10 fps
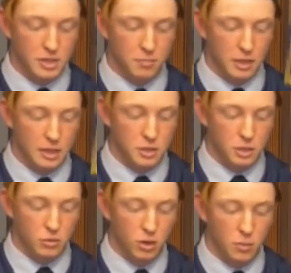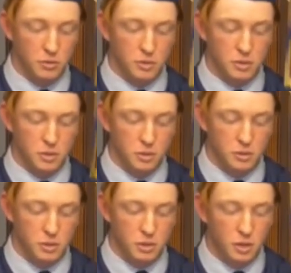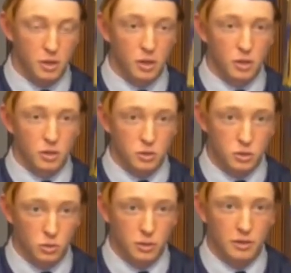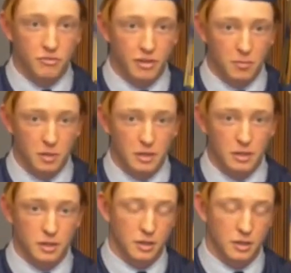and blessed to grow up with this church, school, and family.